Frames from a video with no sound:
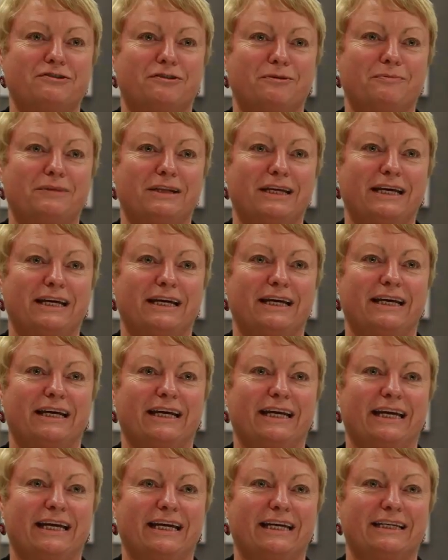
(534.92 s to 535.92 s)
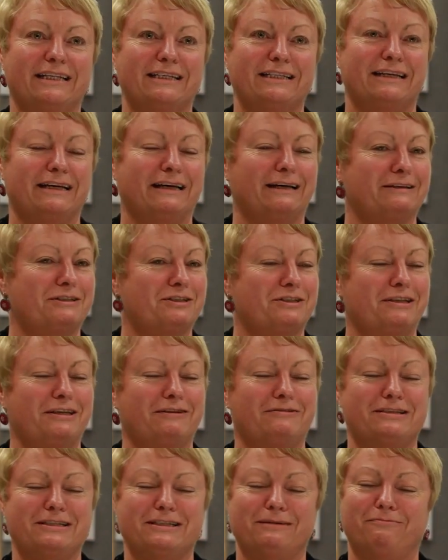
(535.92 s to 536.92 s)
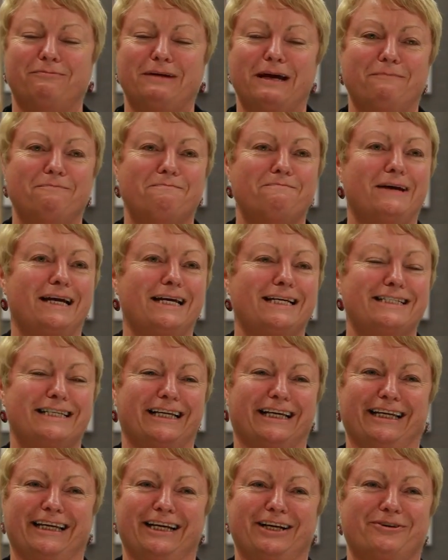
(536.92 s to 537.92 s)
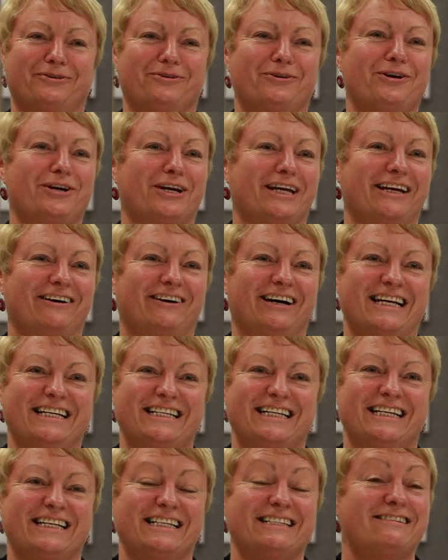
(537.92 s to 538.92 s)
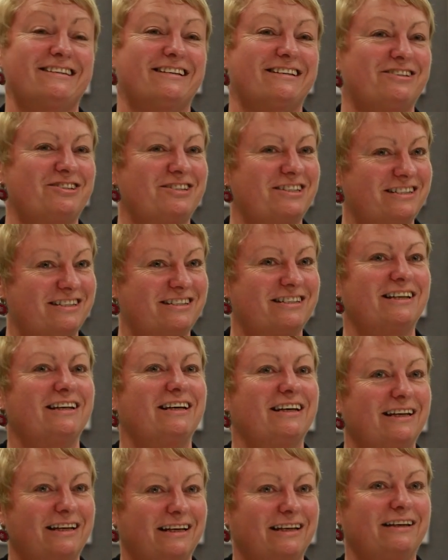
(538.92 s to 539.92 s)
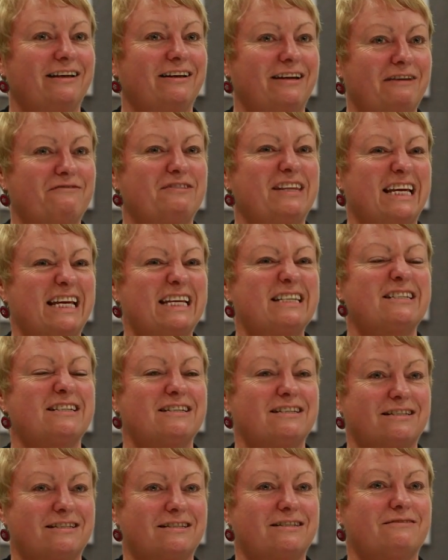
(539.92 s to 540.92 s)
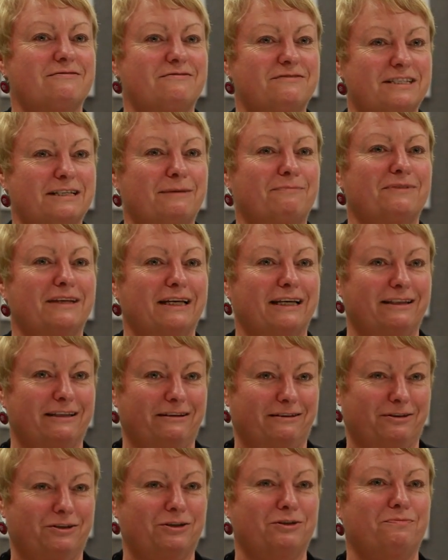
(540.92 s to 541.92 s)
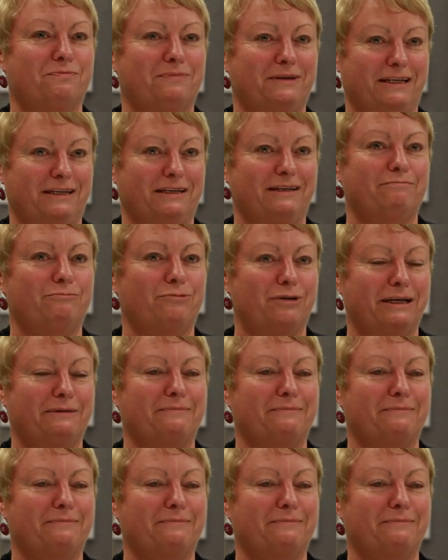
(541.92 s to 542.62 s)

from there, and there are some amazingly quirky ideas that just, you know, have the essence of something that could be pretty